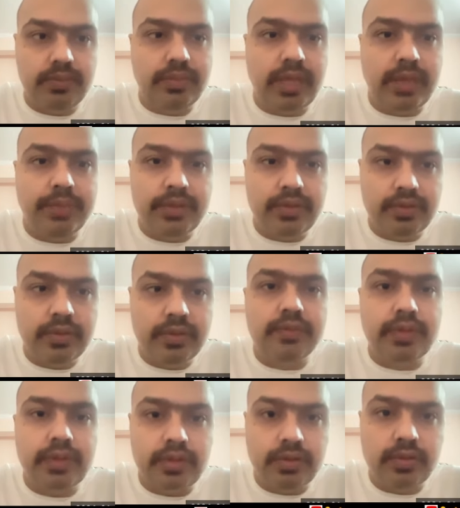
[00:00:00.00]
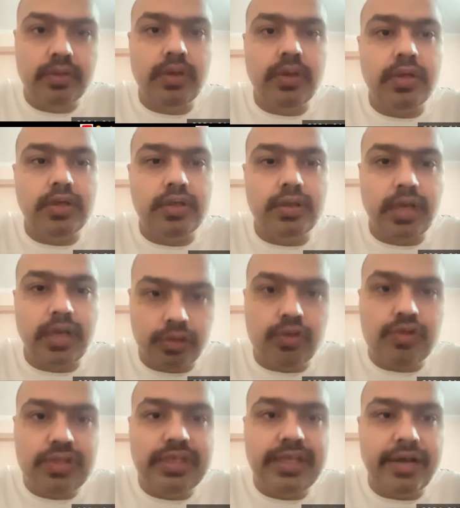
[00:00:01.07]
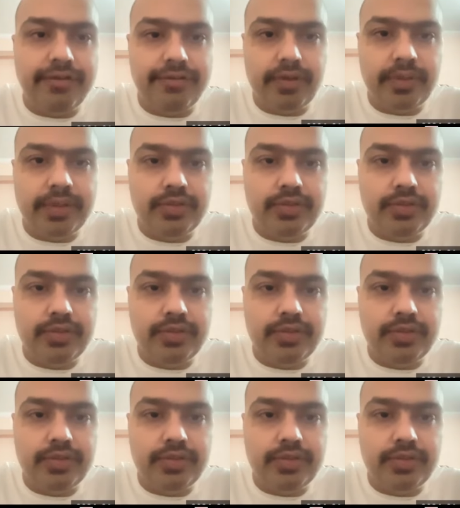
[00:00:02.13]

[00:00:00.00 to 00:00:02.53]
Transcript: will across the diaphragm.